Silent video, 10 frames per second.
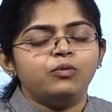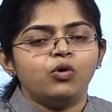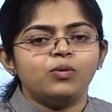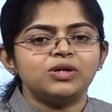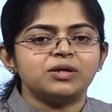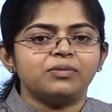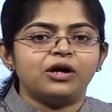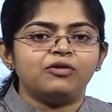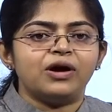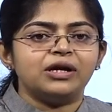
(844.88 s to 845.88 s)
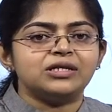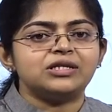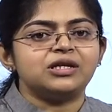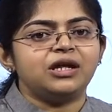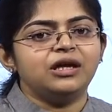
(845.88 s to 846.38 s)
moreover, some kind of
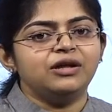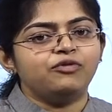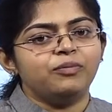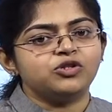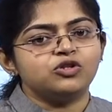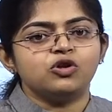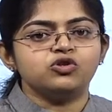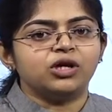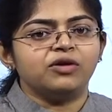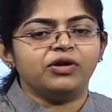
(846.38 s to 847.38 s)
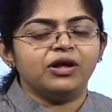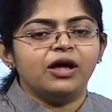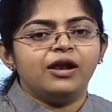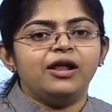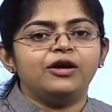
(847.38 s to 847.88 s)
unnecessary information is also given,
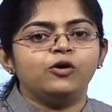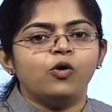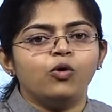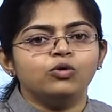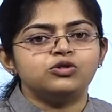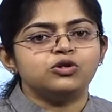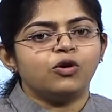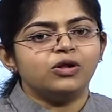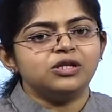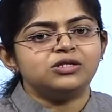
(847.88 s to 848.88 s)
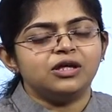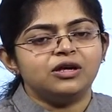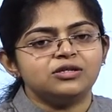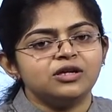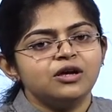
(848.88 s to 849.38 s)
like quotes and all these
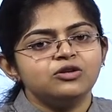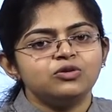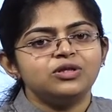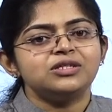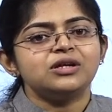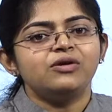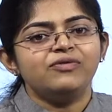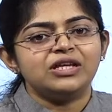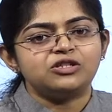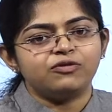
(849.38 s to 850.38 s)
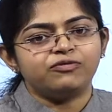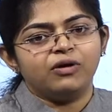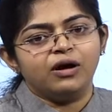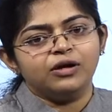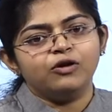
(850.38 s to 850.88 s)
things. So these are all waste
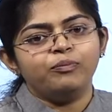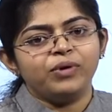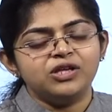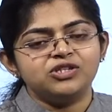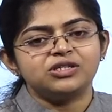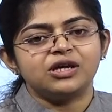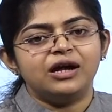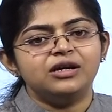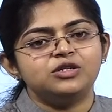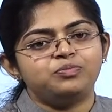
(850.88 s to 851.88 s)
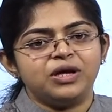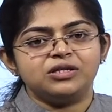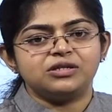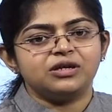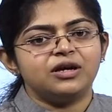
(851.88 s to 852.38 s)
of pages and
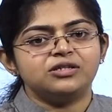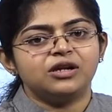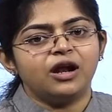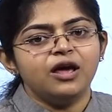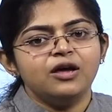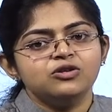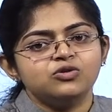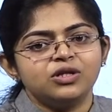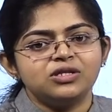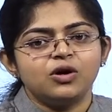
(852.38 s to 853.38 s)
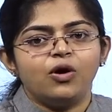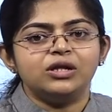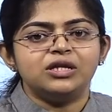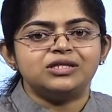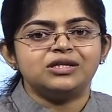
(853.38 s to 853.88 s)
space, isn't it? So this, all
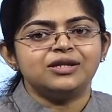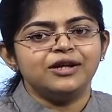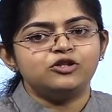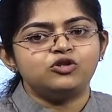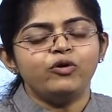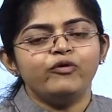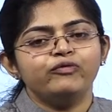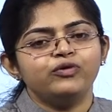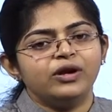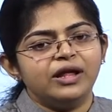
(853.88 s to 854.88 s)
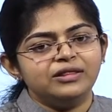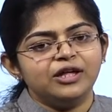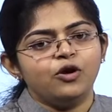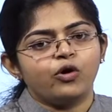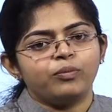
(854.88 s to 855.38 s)
these things leads to lengthy
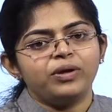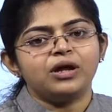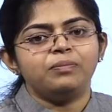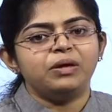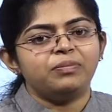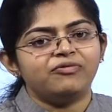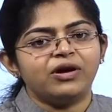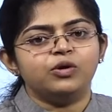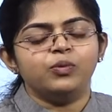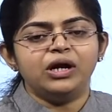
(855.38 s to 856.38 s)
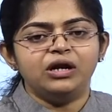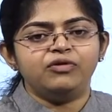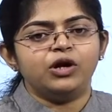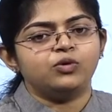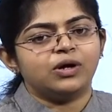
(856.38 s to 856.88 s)
document and people find it very
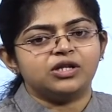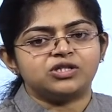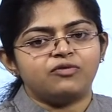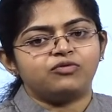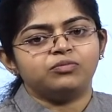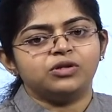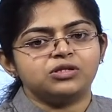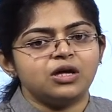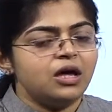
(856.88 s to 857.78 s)
difficult to understand from this.